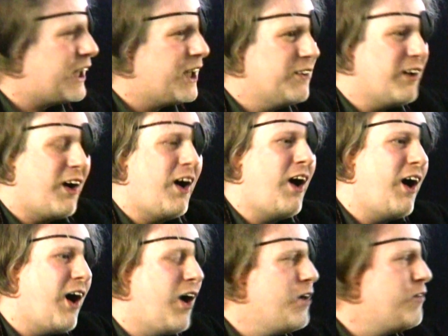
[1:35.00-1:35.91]
So,
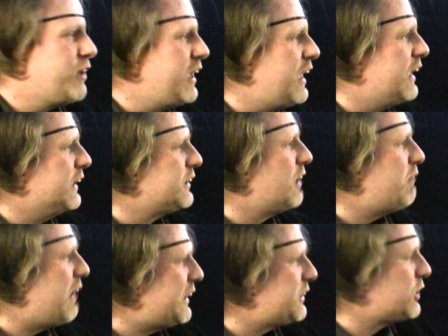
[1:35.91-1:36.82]
over the years,
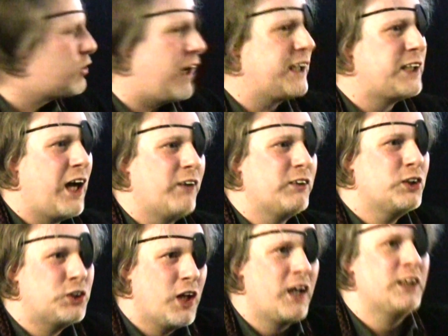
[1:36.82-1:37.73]
I managed to track
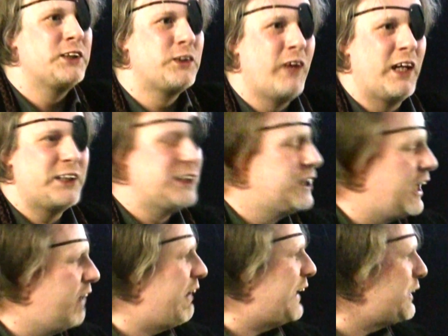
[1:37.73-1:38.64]
down the journalists who were actually
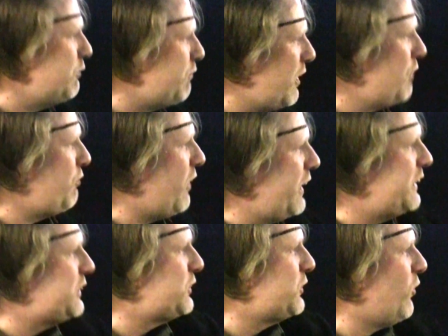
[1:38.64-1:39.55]
there and actually
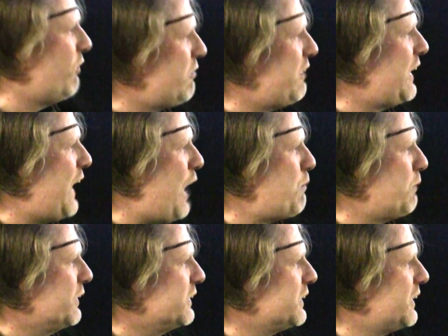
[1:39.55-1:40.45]
verify this story really
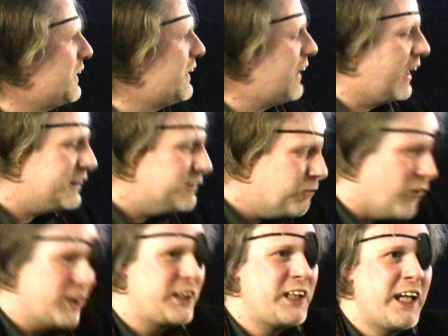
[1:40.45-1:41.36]
happened.
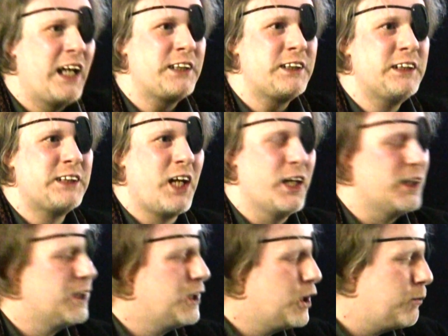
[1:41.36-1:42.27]
And what did he actually say?